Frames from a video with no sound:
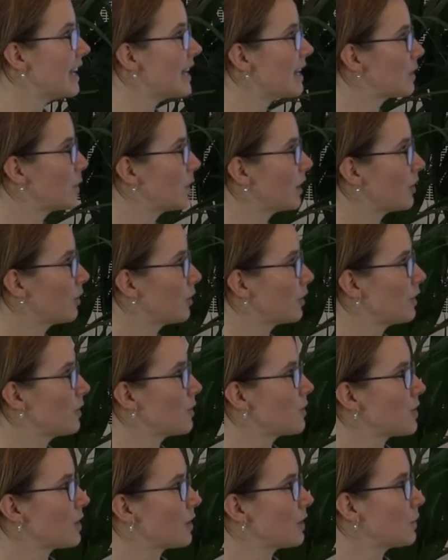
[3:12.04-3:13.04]
So in
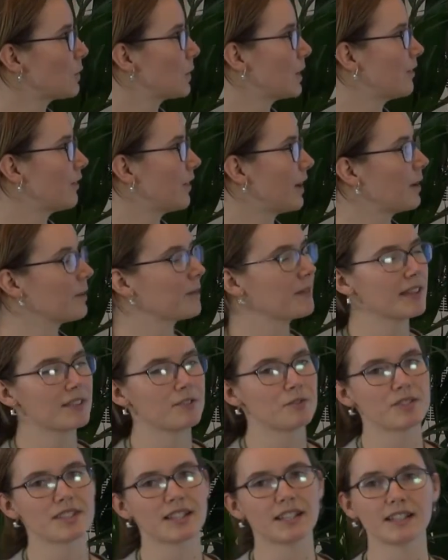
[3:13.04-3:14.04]
conclusion, we found that
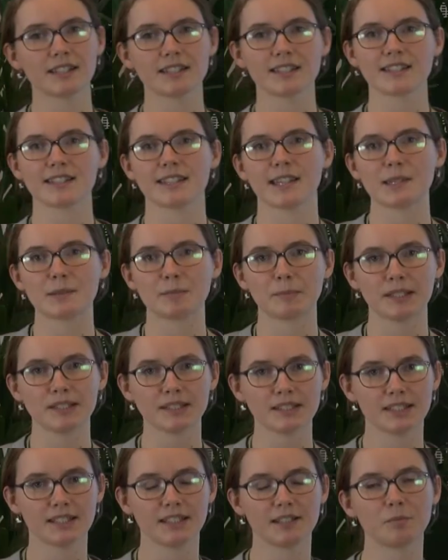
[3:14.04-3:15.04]
the resilience
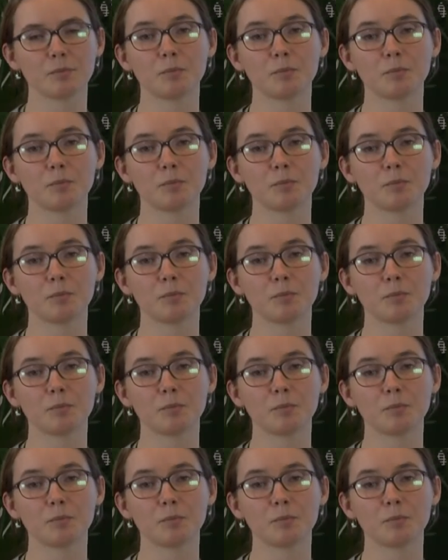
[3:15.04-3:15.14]
assessment